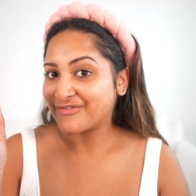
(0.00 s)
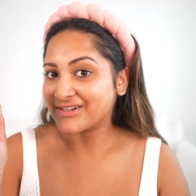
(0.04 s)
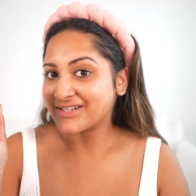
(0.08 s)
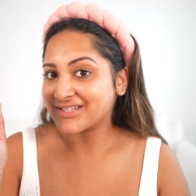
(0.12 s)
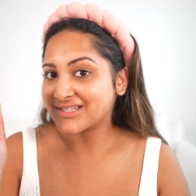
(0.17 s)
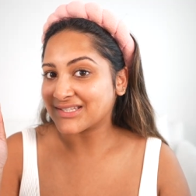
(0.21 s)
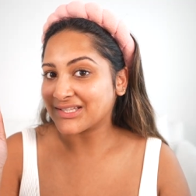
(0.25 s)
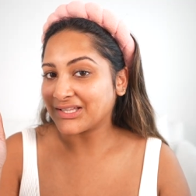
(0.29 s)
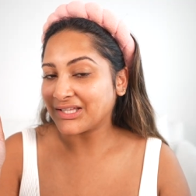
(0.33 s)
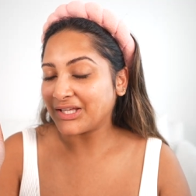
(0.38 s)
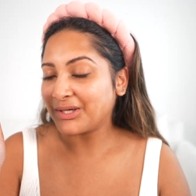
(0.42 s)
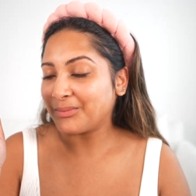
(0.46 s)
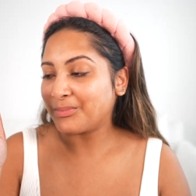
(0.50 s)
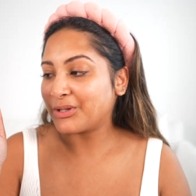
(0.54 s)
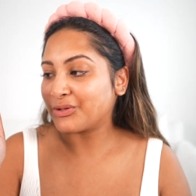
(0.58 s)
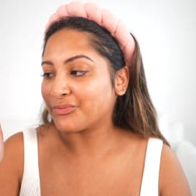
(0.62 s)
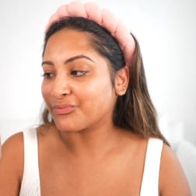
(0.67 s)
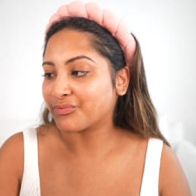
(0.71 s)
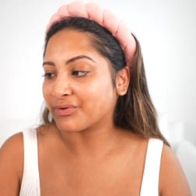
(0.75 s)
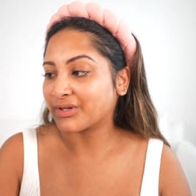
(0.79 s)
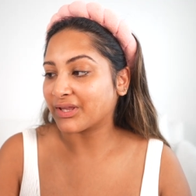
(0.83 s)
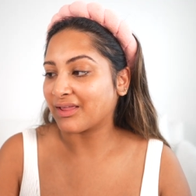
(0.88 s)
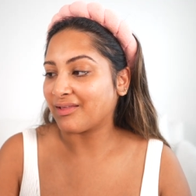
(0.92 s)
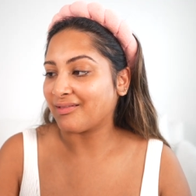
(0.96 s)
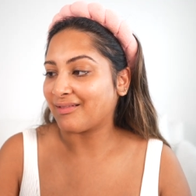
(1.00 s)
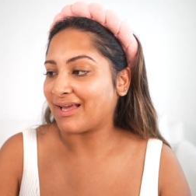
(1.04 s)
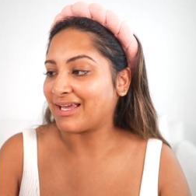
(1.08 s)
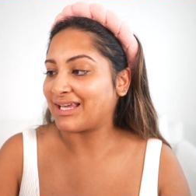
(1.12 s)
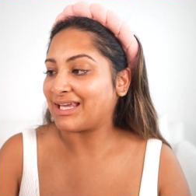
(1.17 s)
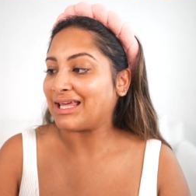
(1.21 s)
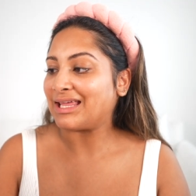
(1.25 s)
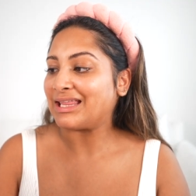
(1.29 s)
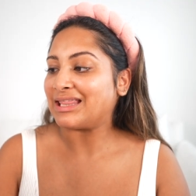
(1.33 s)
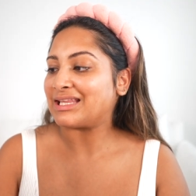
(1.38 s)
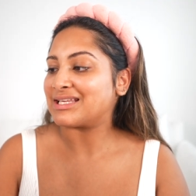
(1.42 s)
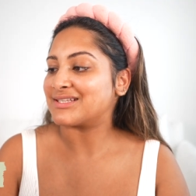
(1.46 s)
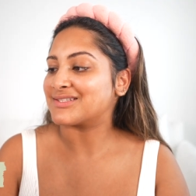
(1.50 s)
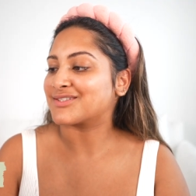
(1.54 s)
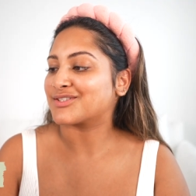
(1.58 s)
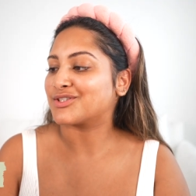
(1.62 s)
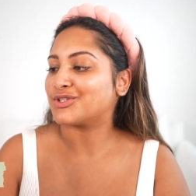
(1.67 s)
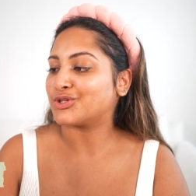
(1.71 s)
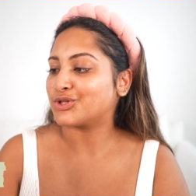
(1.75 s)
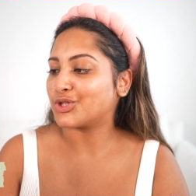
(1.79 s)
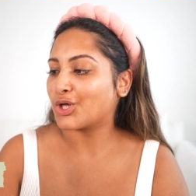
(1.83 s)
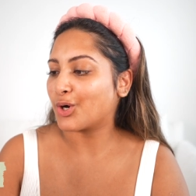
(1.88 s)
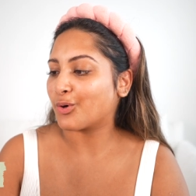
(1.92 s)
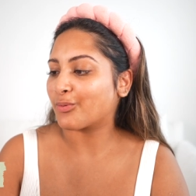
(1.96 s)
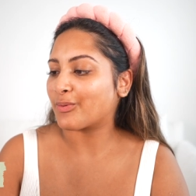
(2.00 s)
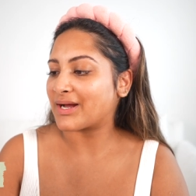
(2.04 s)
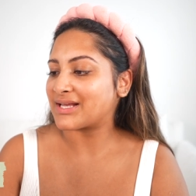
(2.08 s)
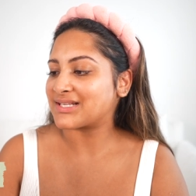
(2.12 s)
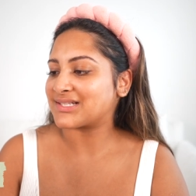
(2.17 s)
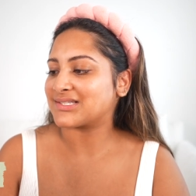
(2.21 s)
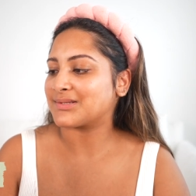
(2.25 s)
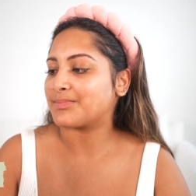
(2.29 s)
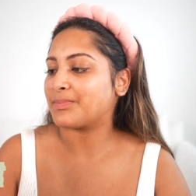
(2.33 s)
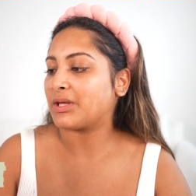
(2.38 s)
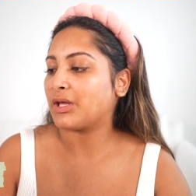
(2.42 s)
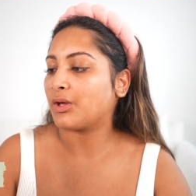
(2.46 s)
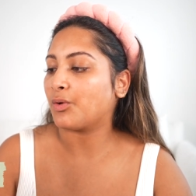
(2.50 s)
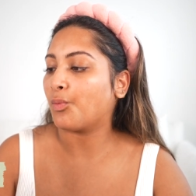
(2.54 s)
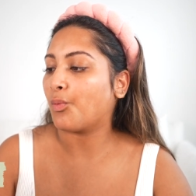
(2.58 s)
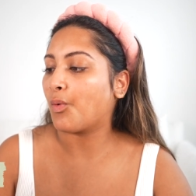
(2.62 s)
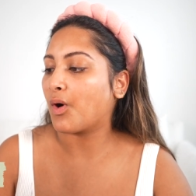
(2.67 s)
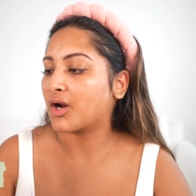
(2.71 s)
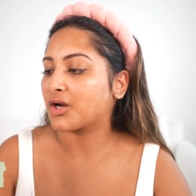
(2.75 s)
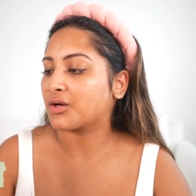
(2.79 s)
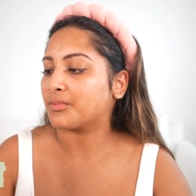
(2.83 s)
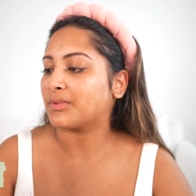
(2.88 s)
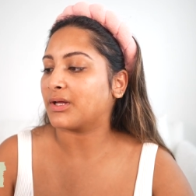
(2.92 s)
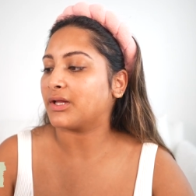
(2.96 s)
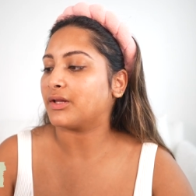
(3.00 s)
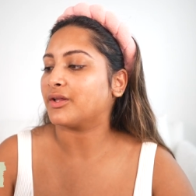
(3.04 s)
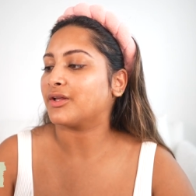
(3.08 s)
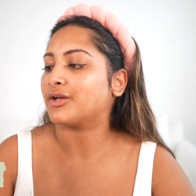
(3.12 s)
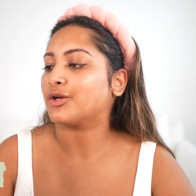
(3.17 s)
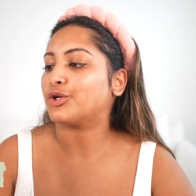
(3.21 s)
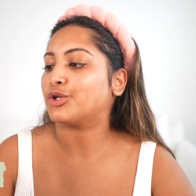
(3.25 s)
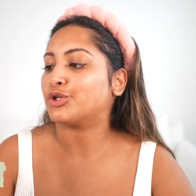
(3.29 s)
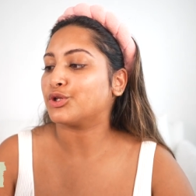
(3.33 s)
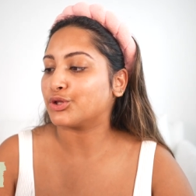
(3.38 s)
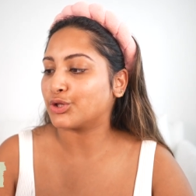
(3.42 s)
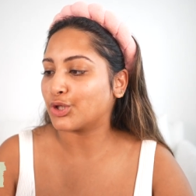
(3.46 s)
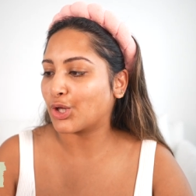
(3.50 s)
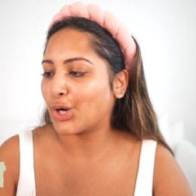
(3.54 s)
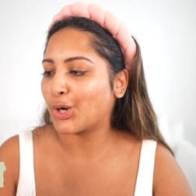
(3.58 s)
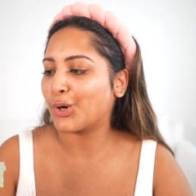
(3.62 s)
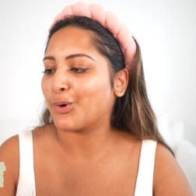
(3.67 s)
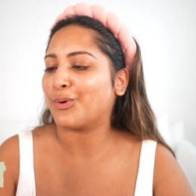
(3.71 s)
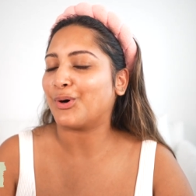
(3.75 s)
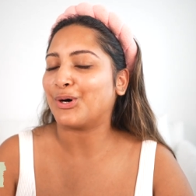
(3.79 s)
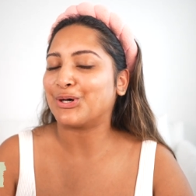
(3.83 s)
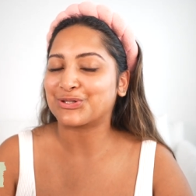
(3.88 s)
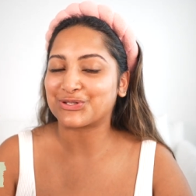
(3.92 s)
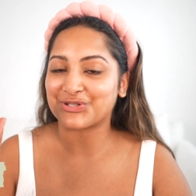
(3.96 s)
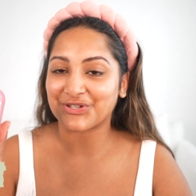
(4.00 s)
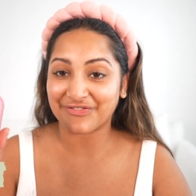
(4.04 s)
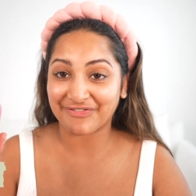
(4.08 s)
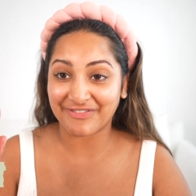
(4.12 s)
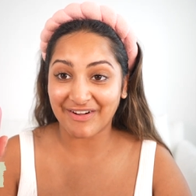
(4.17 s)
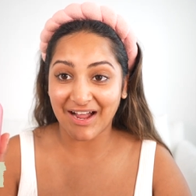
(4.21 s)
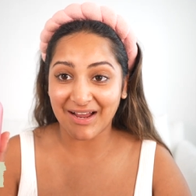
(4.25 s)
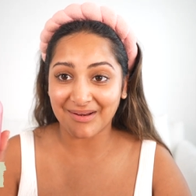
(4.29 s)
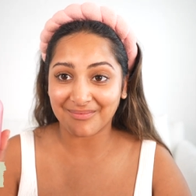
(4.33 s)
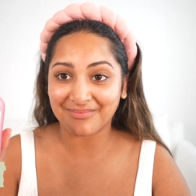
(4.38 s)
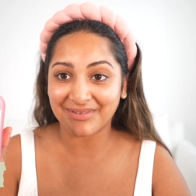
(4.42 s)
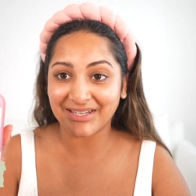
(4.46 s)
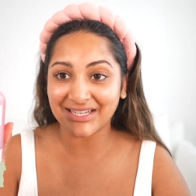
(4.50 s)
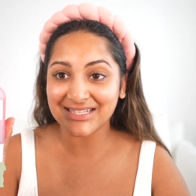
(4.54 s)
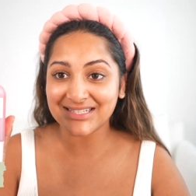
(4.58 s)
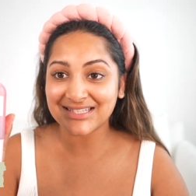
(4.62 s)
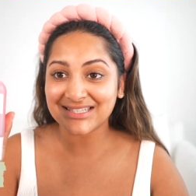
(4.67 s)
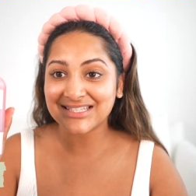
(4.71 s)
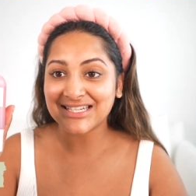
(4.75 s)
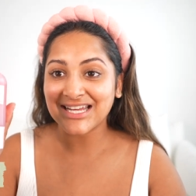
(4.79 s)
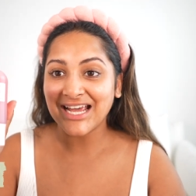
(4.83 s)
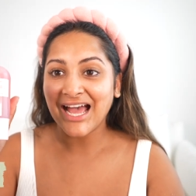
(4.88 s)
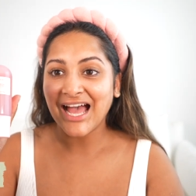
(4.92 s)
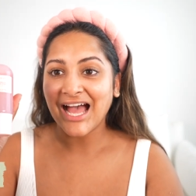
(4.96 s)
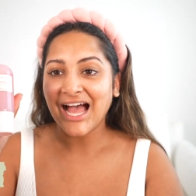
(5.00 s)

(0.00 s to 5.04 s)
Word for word: recently been really liking this Glow Recipe Watermelon Glow Ultra Fine Mist.